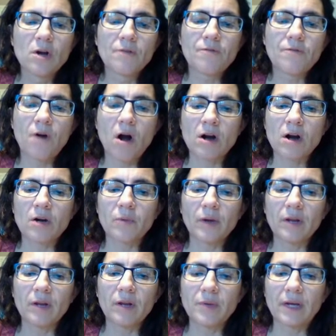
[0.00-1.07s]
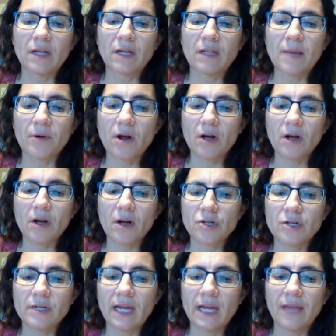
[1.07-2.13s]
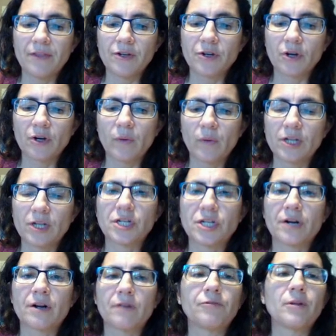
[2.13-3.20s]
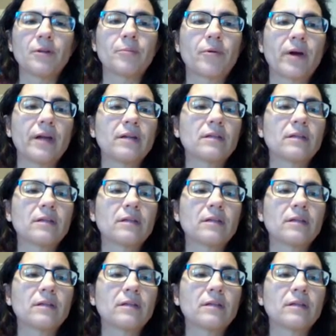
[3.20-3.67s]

For art, we're going to be doing a leprechaun drawing, and then you're going to share it on Flipgrid.